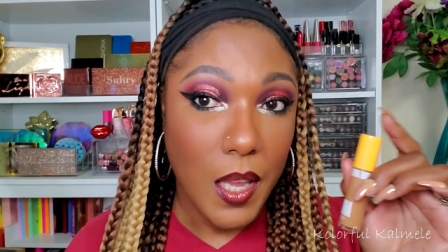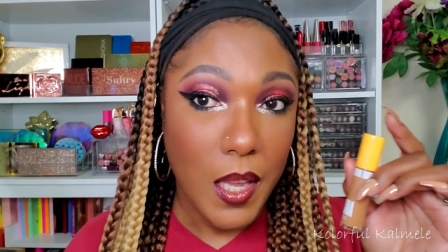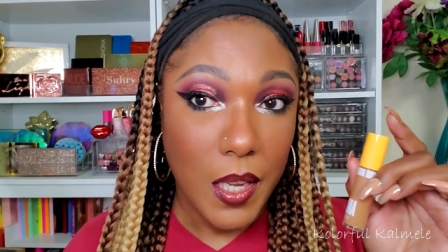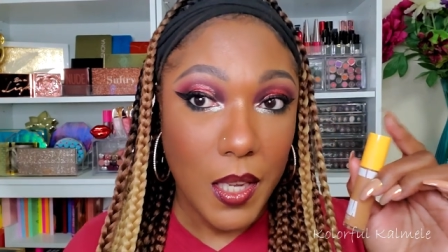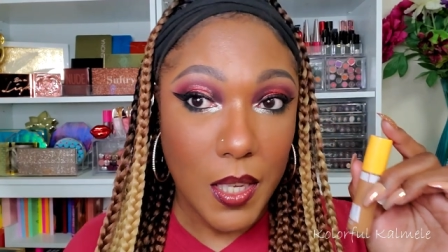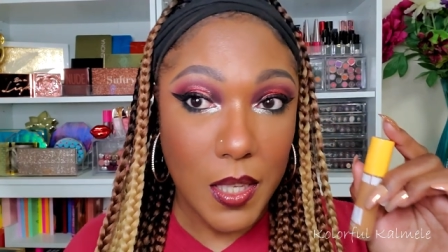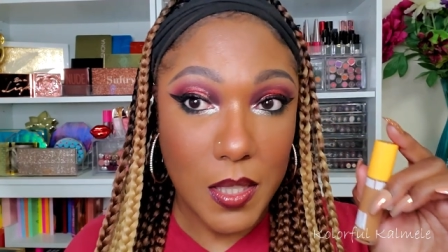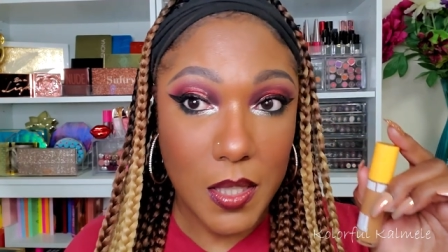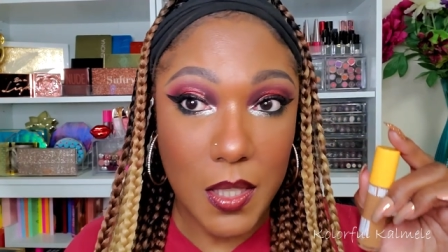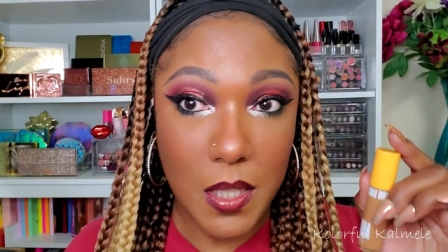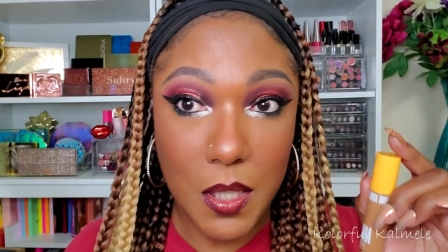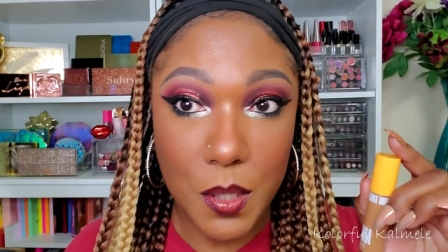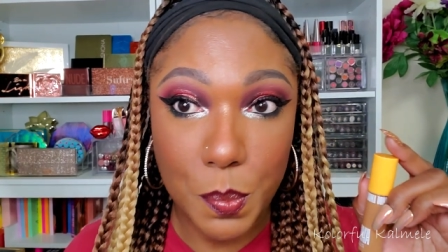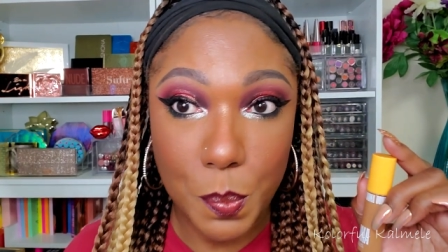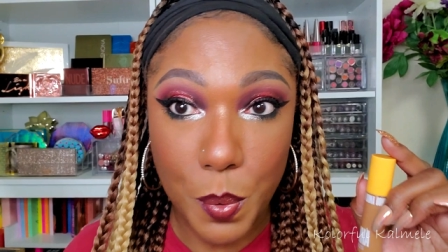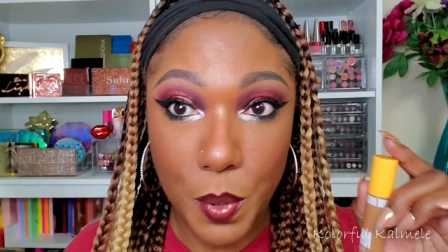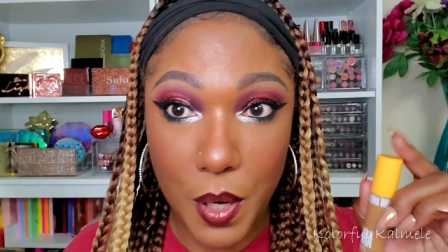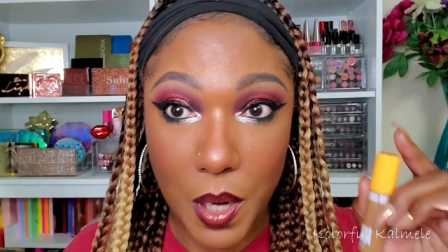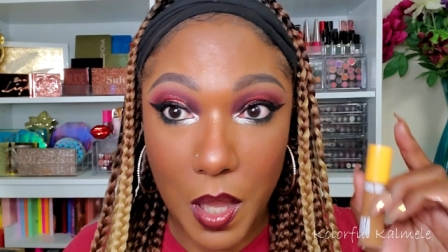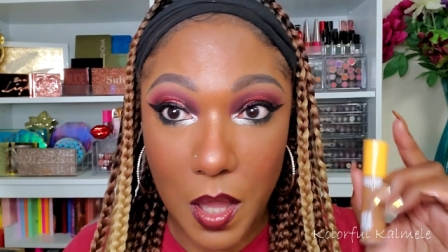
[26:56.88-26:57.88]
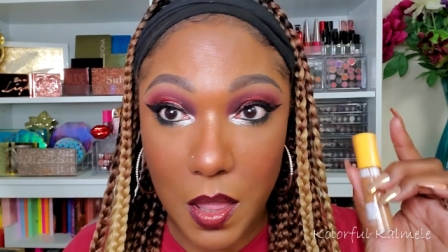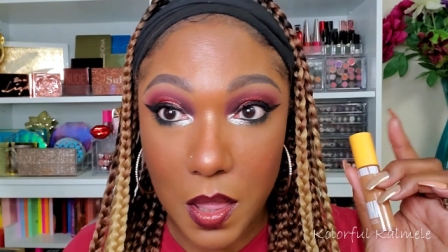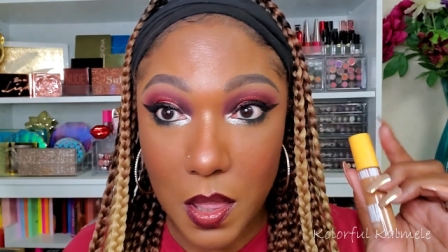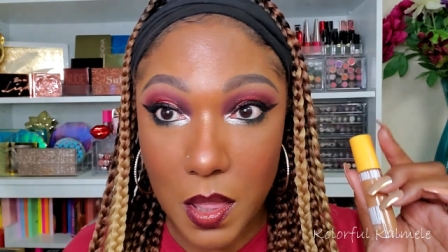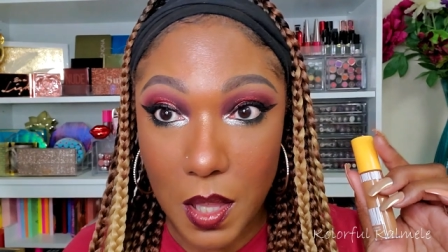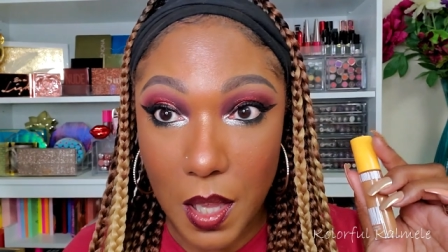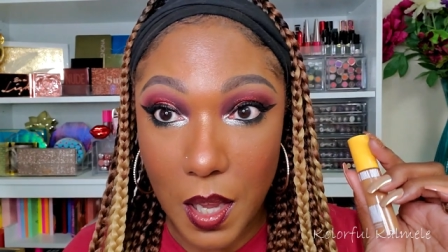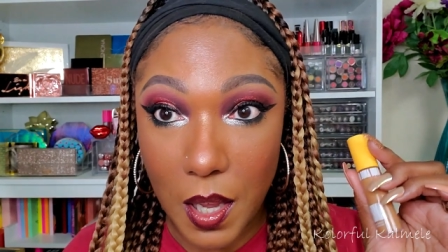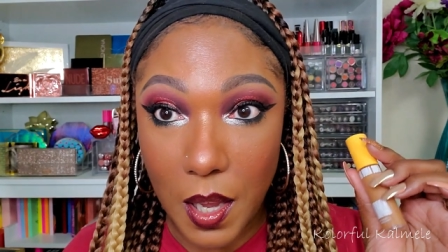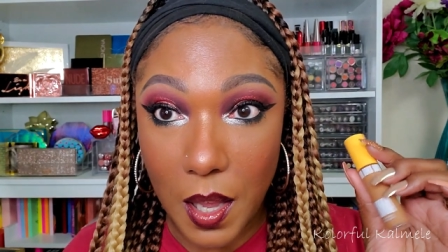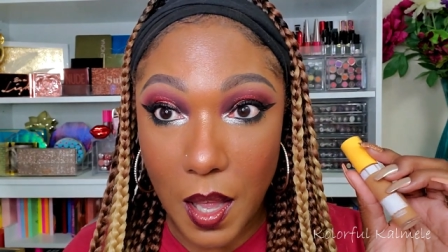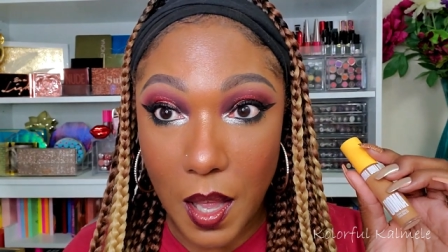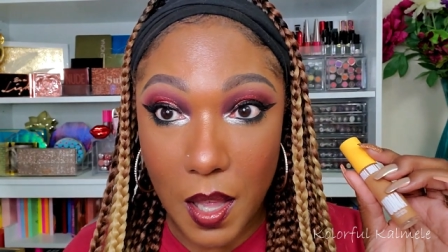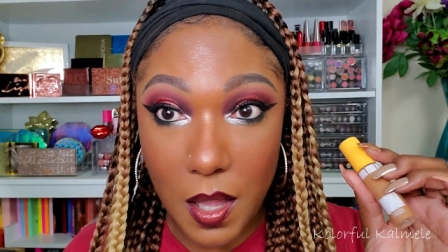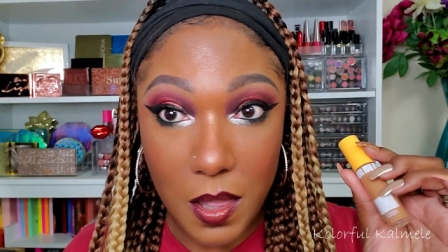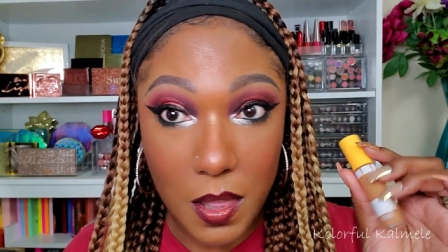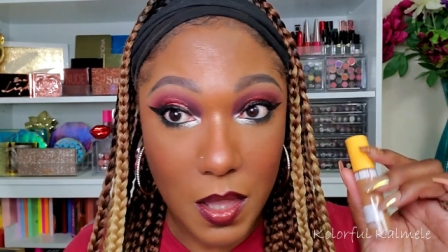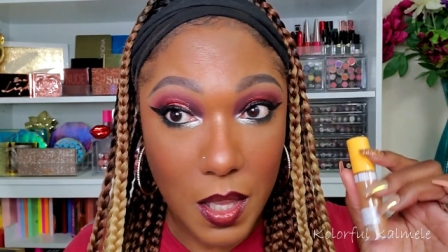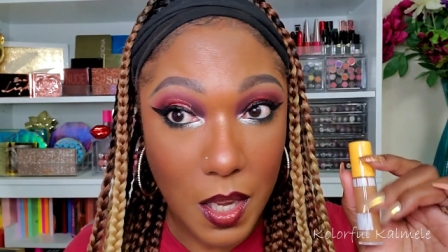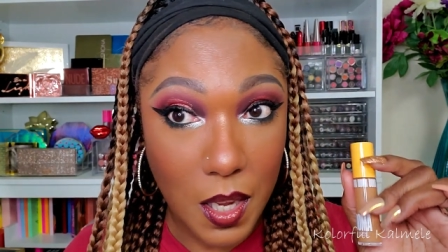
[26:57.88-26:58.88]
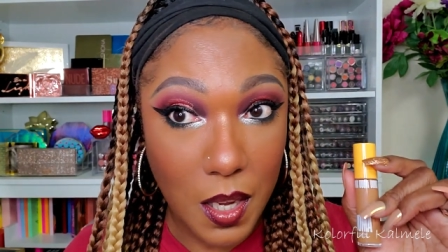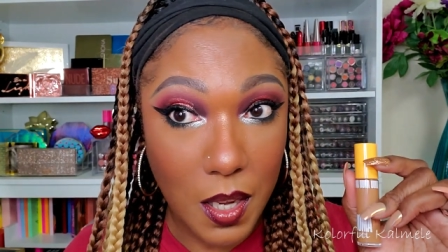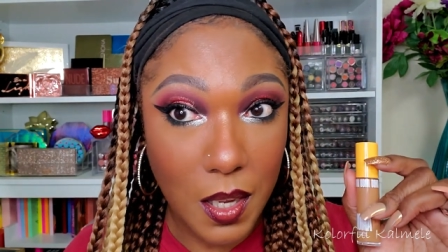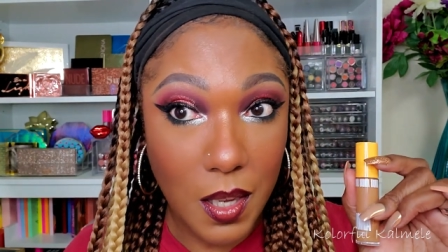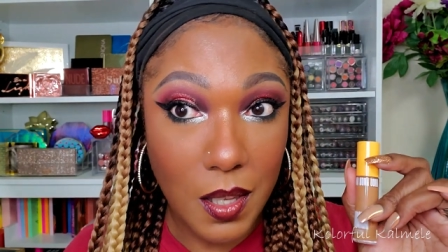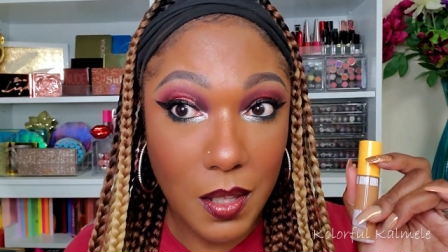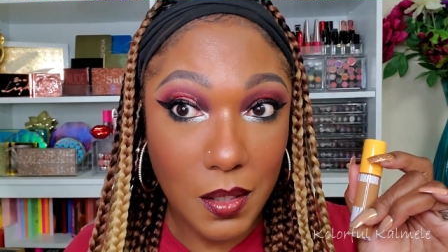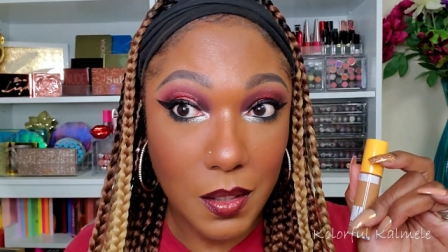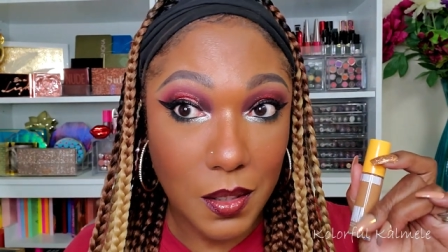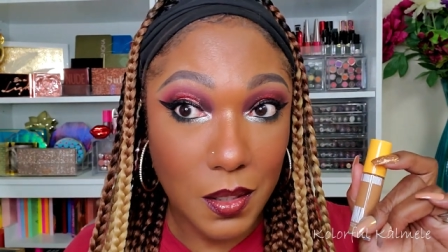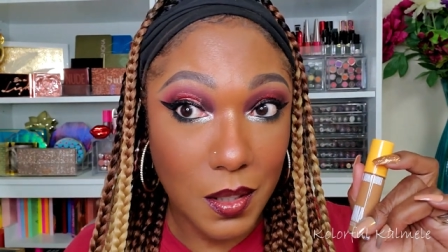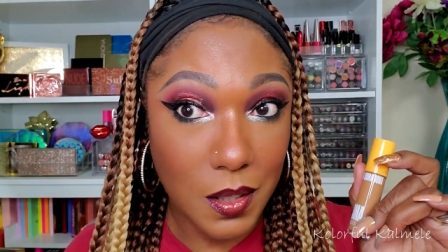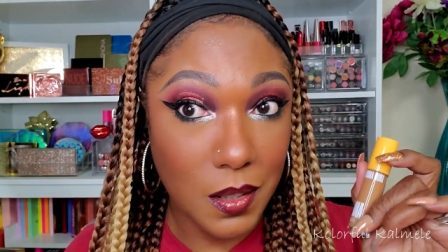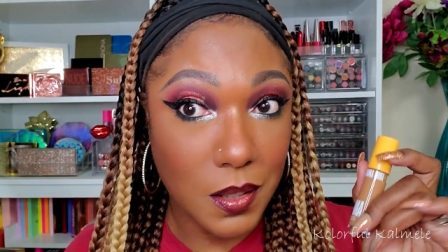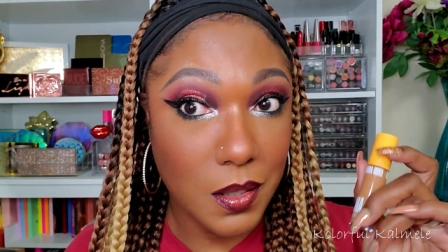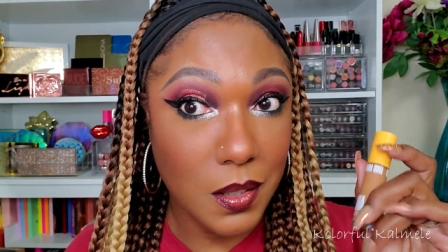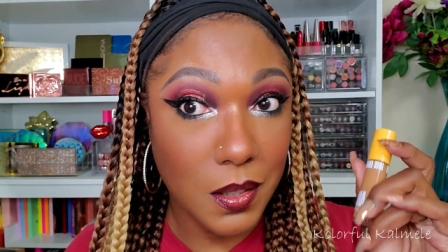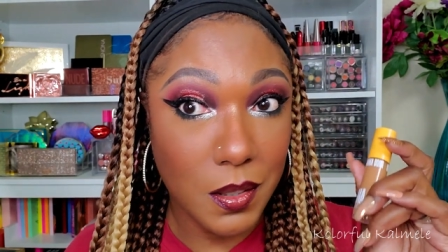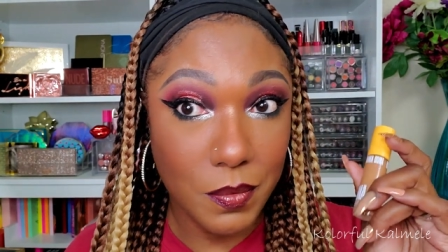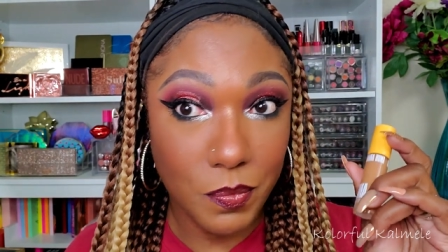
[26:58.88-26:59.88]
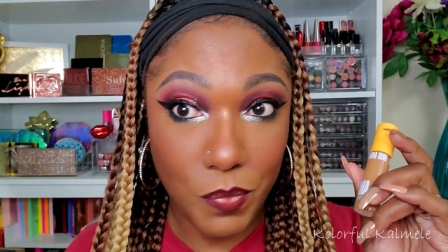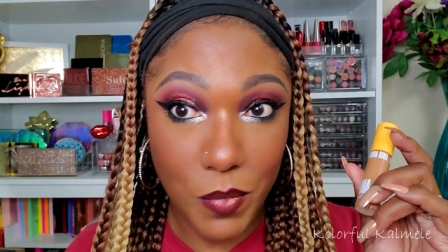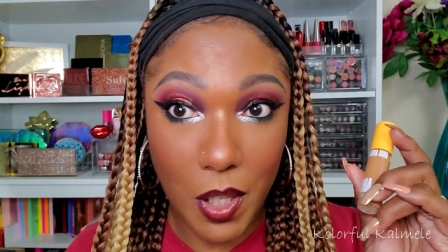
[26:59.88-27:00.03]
because it is pretty thick. I think it looks,